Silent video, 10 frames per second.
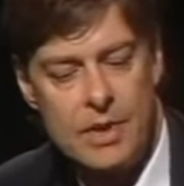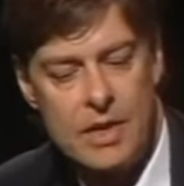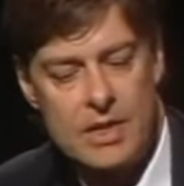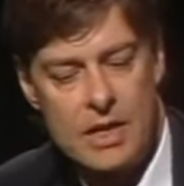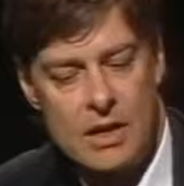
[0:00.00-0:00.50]

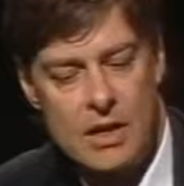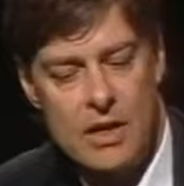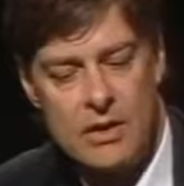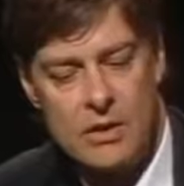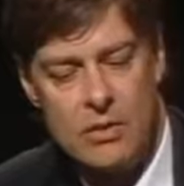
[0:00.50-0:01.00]
there's a
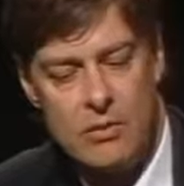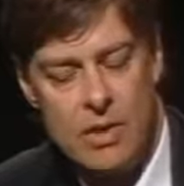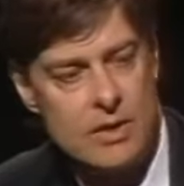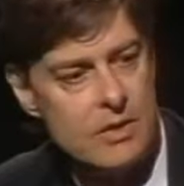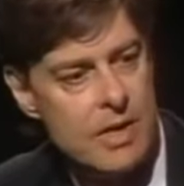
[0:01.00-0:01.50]
lot, an
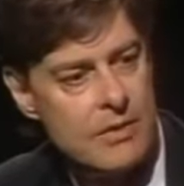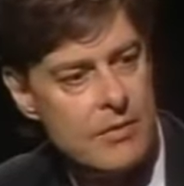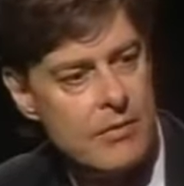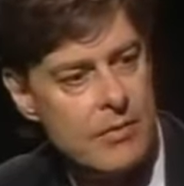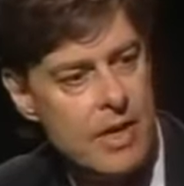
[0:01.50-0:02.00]
amazing amount of
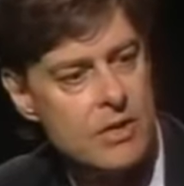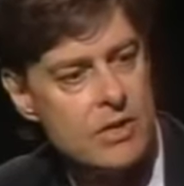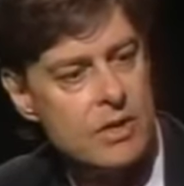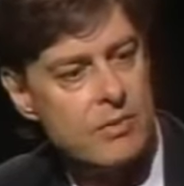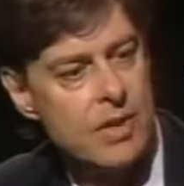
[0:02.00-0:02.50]

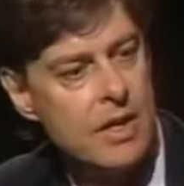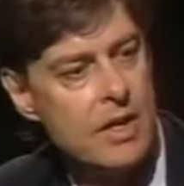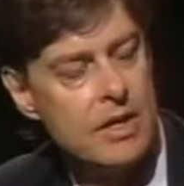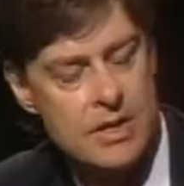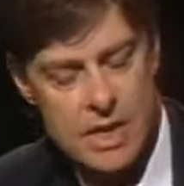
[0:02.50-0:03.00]
information that
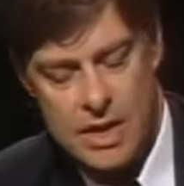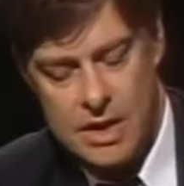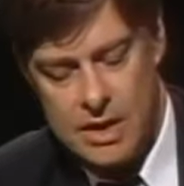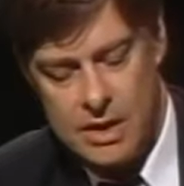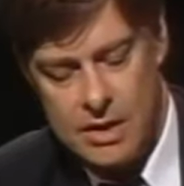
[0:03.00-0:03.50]
appears
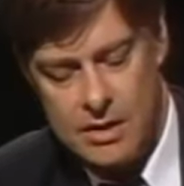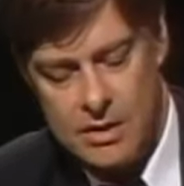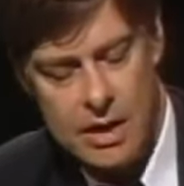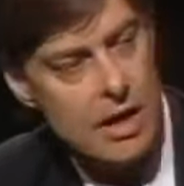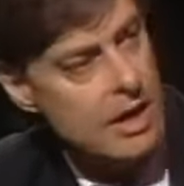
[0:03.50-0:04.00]

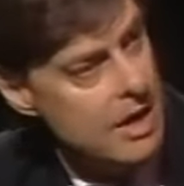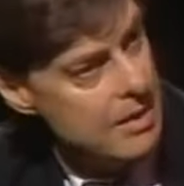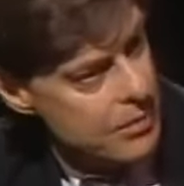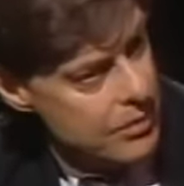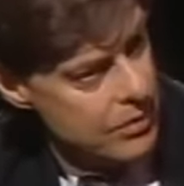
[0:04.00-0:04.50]
in, in
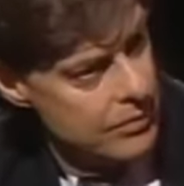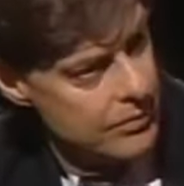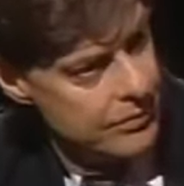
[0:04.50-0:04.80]
Hebrew.